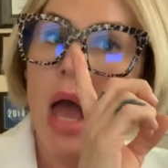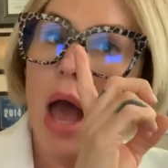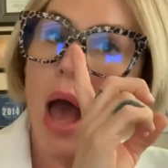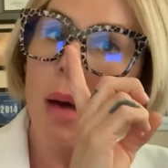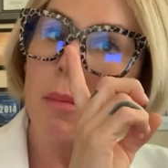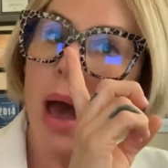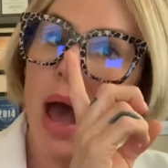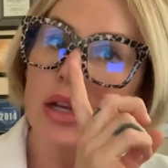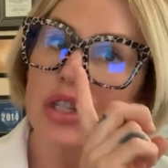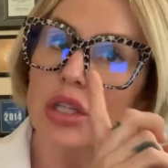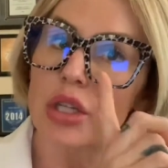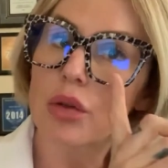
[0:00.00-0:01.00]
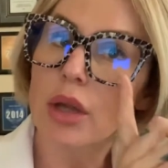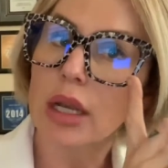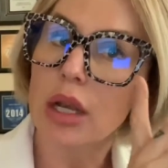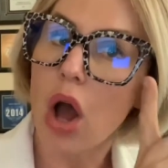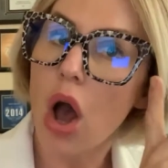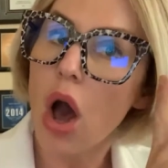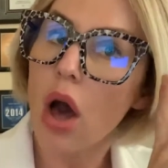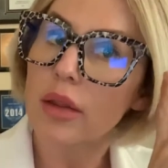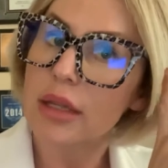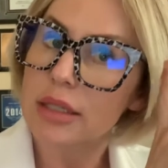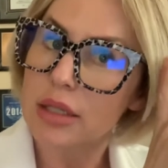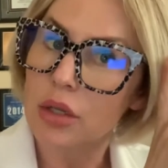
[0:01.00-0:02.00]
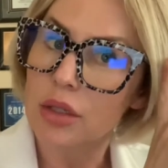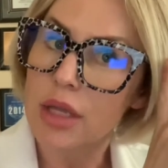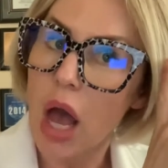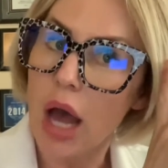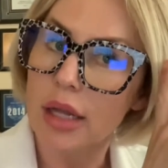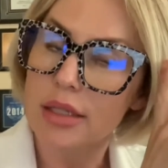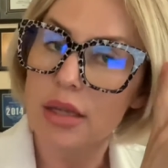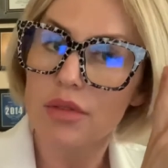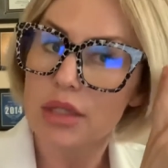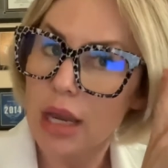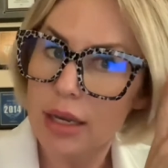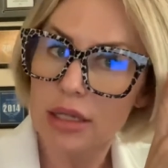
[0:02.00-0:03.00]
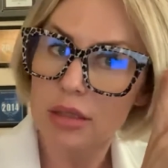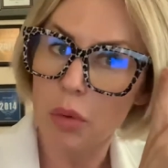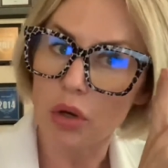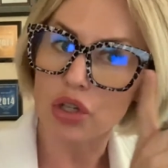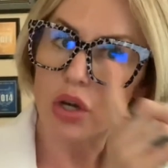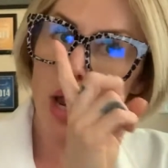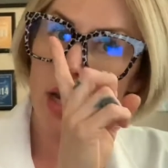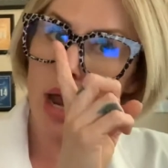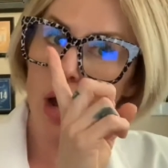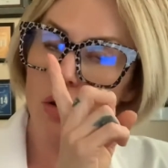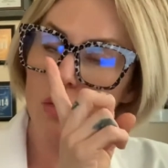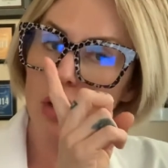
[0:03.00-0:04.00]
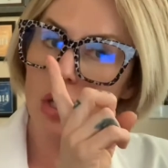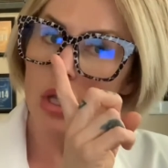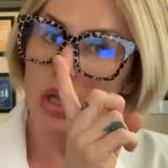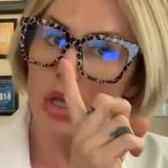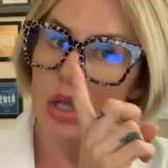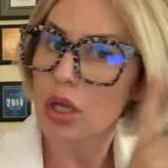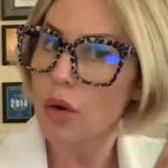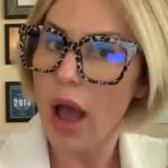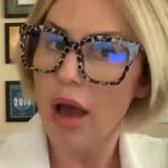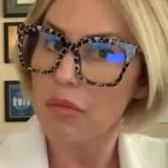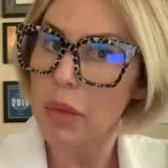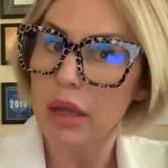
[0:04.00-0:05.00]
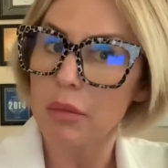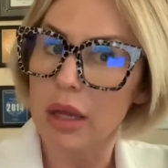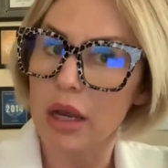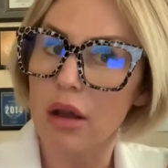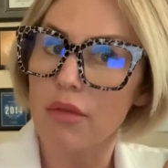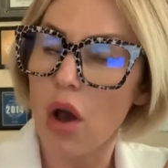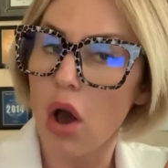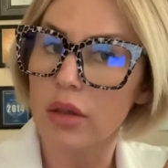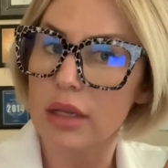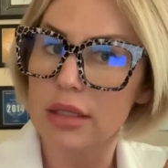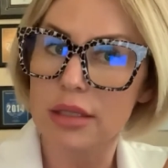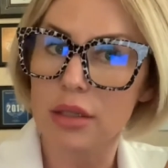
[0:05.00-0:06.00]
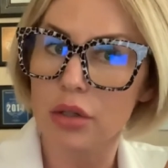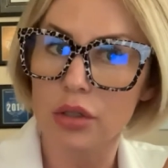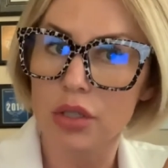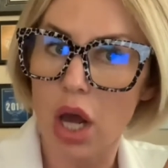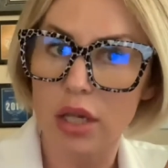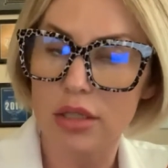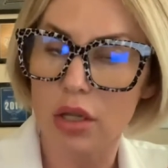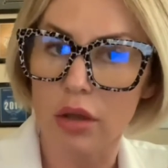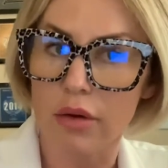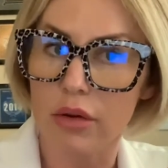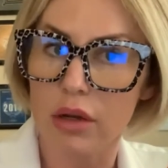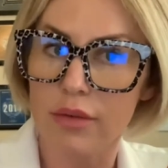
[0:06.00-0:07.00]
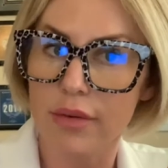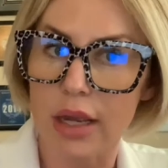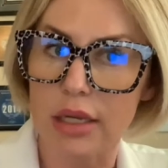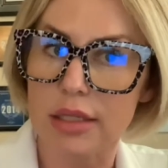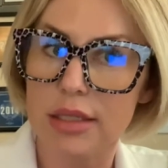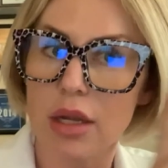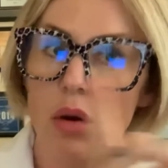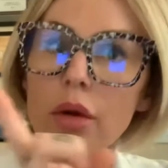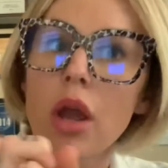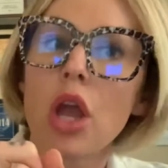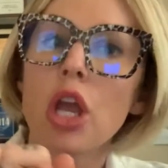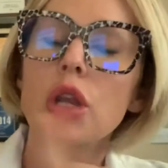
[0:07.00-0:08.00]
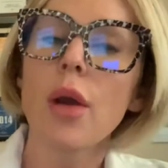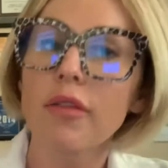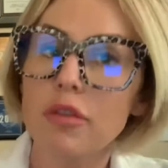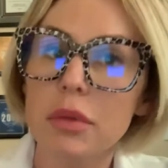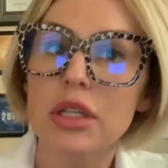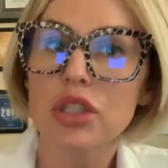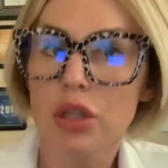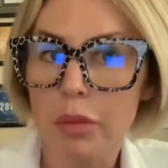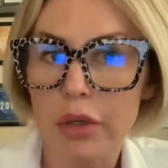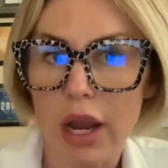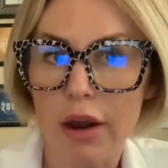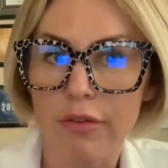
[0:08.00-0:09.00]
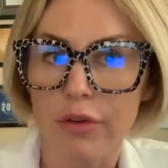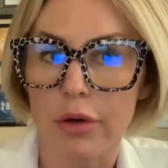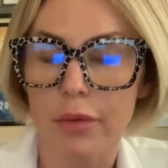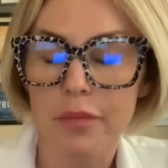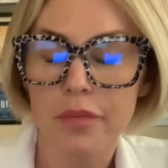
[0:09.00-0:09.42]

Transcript: imagine you getting all these little dots of sun exposure, and now you have pigment of all these little dots all over your face. So you have to be super careful.